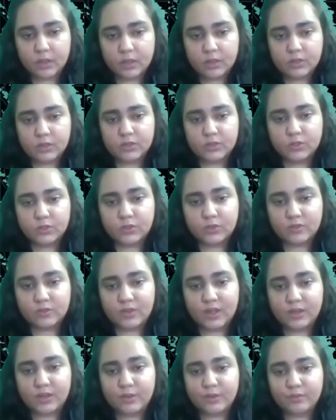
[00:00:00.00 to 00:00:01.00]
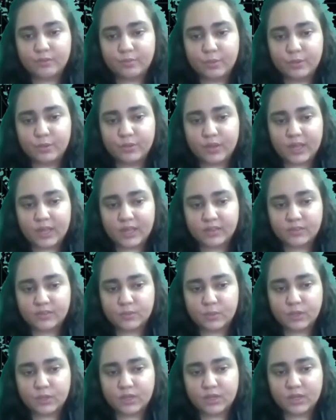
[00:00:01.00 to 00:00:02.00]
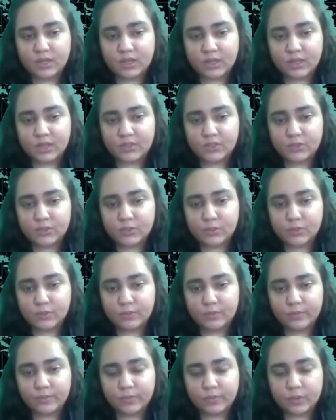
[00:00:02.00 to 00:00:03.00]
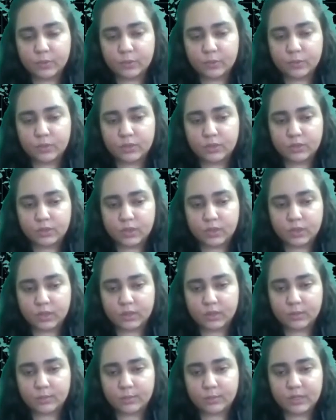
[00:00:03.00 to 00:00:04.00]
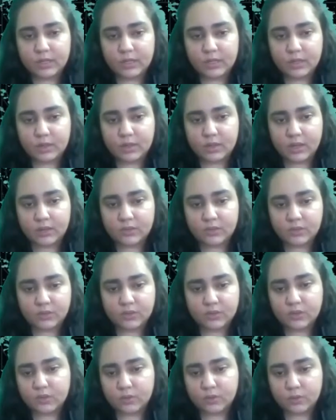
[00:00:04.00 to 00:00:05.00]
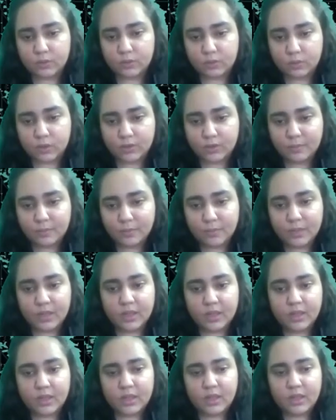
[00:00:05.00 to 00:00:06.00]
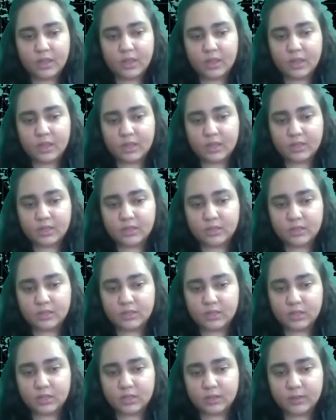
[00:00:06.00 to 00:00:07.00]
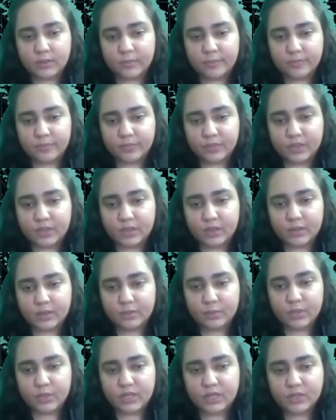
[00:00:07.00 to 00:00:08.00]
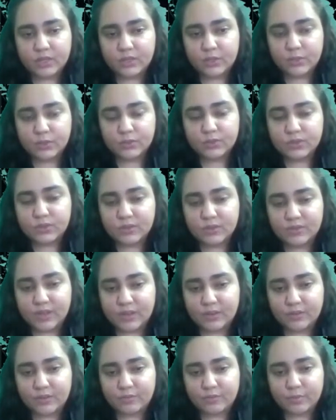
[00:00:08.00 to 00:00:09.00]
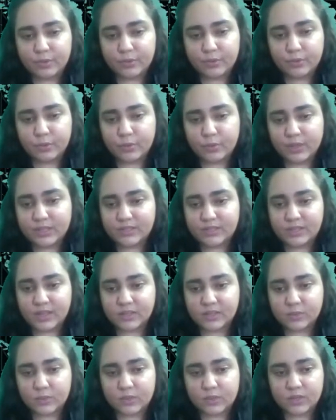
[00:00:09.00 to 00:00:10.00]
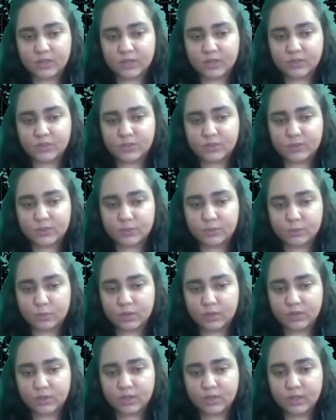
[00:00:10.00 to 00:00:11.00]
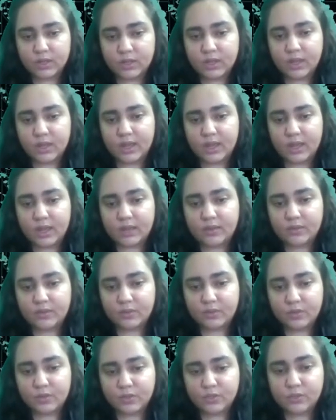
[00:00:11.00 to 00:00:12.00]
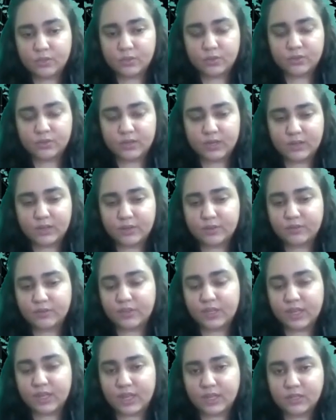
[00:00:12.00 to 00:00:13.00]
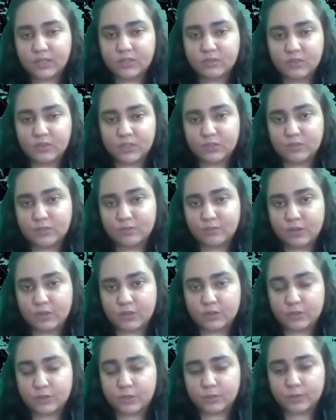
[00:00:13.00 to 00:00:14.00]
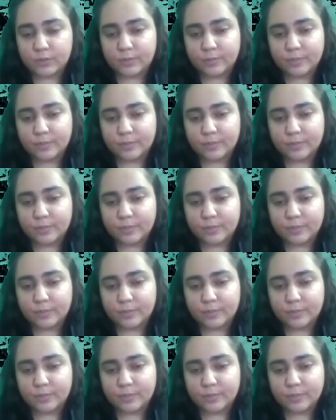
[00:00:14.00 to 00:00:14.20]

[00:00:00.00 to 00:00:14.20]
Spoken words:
So the value of both x1 and x2 would be either 0 or 1. And we can use the value of both weights x1 and x2 as 1 and a threshold value of the activation function